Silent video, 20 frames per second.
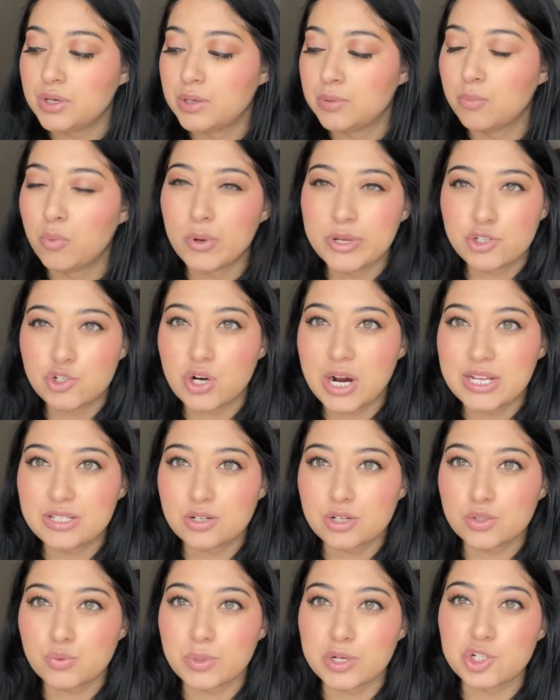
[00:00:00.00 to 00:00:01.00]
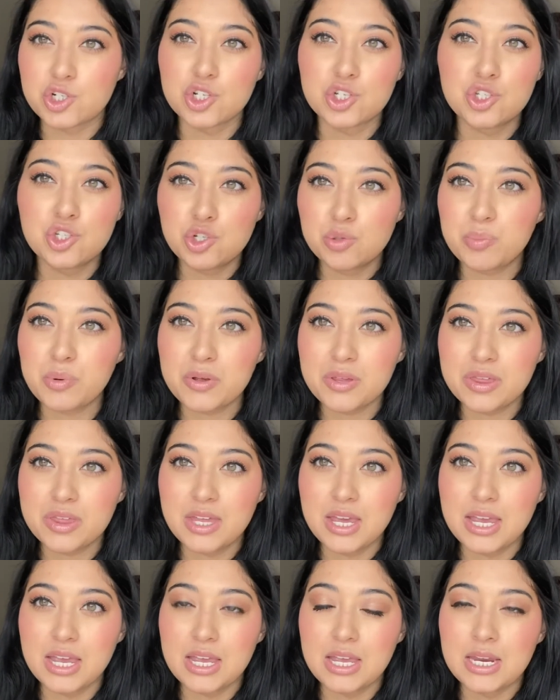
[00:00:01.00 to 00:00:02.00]
moisturizers where it's just super
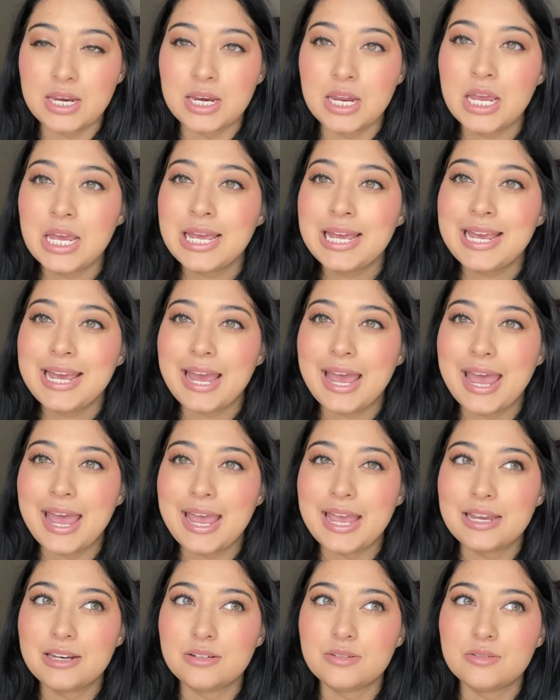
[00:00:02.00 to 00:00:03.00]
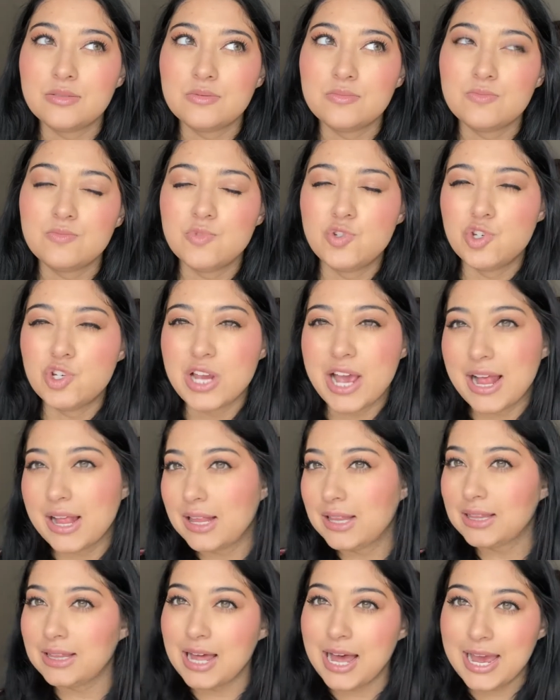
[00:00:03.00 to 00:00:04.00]
thin and
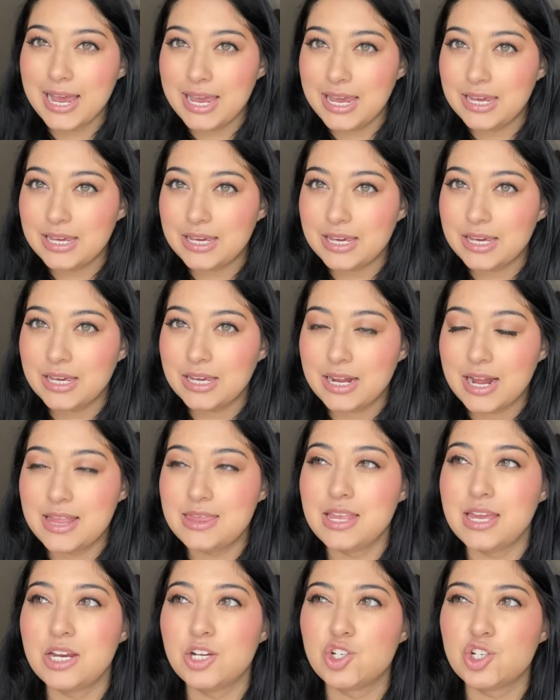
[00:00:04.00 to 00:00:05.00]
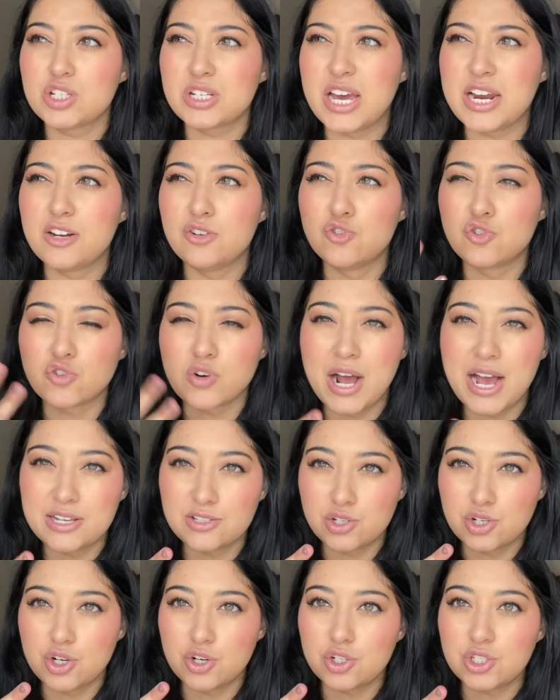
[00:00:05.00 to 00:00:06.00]
gel-like, and then it just kind of
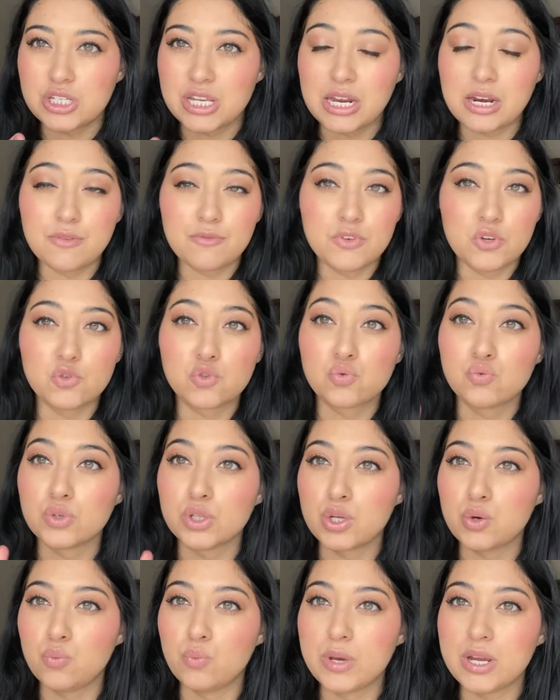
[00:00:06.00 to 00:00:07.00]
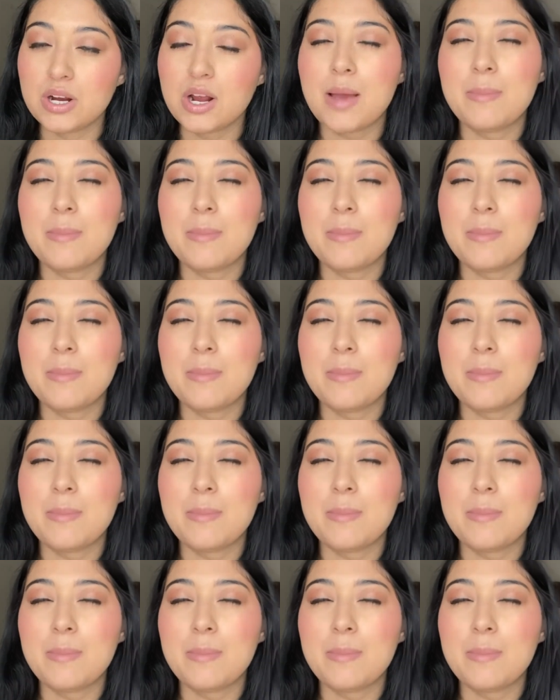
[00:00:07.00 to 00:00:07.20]
dries on your skin and feels really weird.